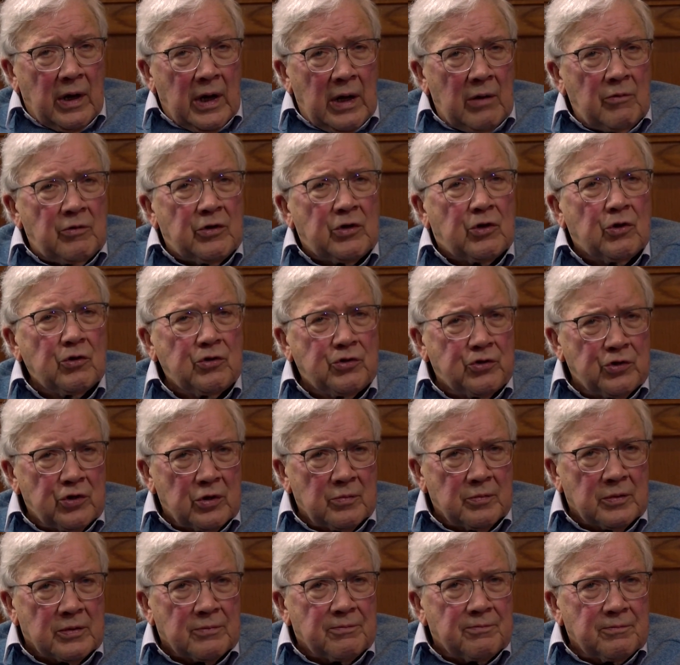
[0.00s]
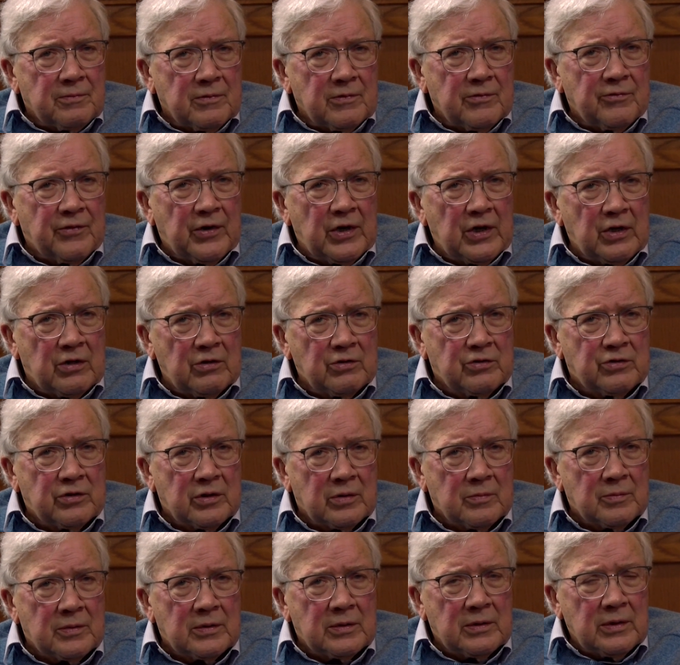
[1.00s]
good chairman, a very good
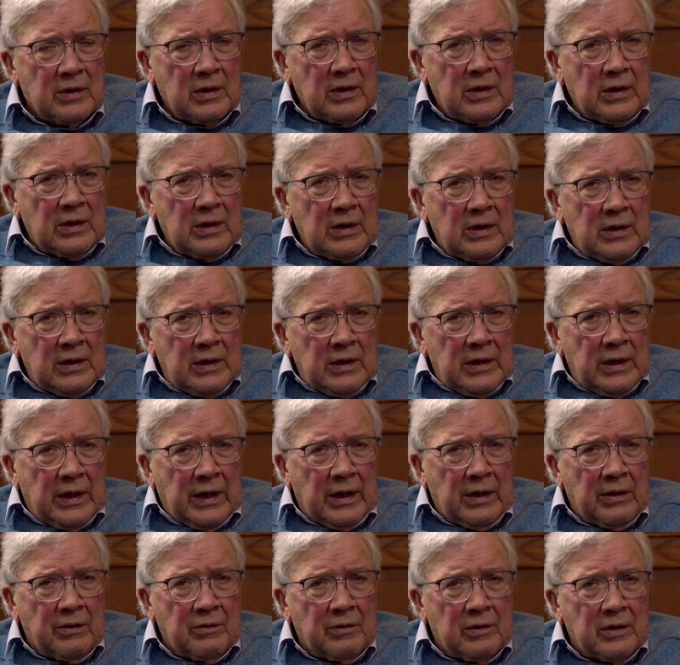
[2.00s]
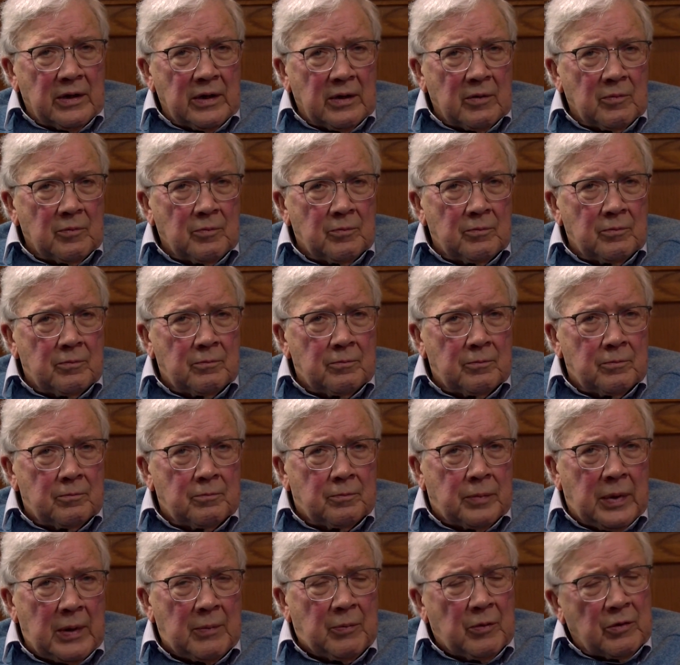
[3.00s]
chairman, and
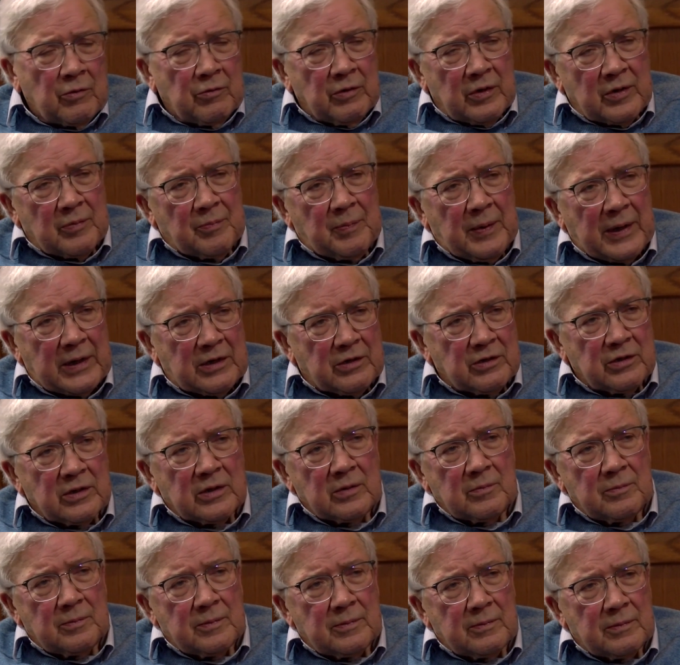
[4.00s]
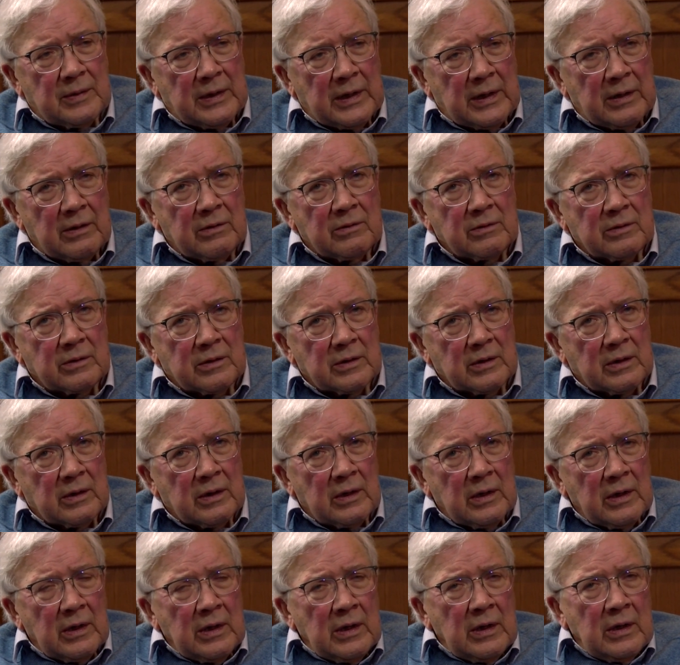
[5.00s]
people respected him, and
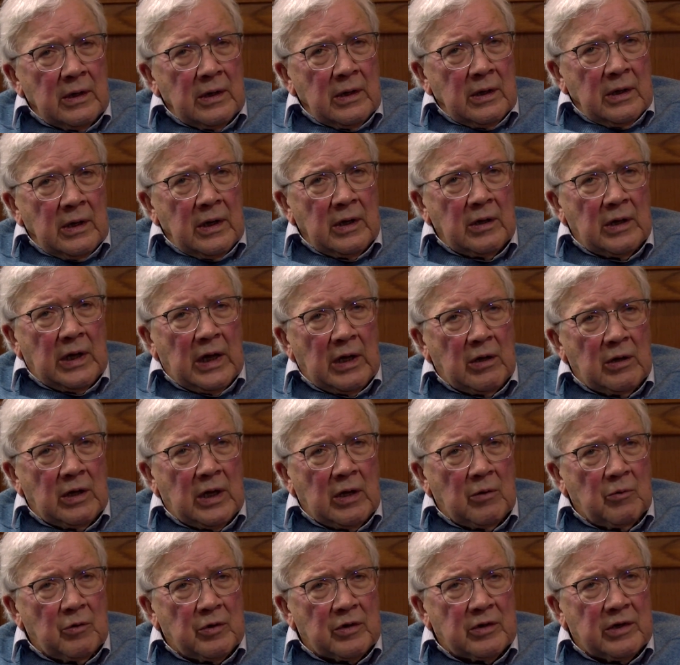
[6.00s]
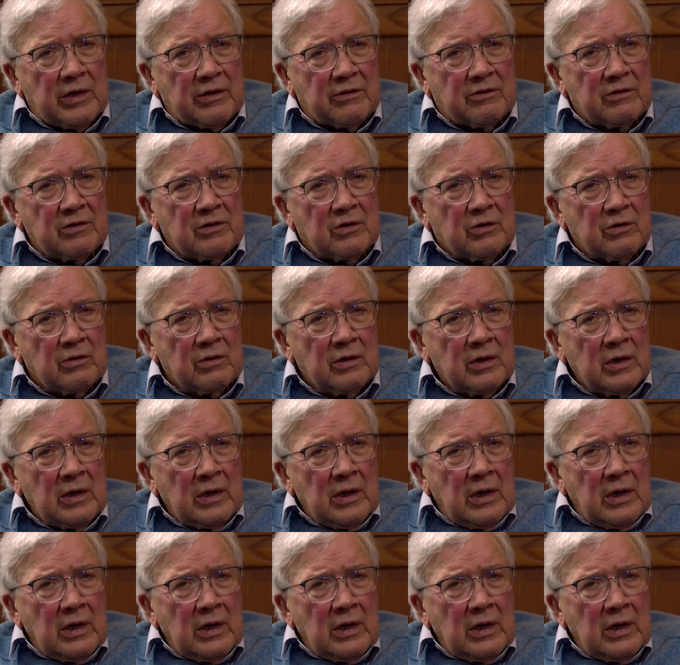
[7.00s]
he was listened to.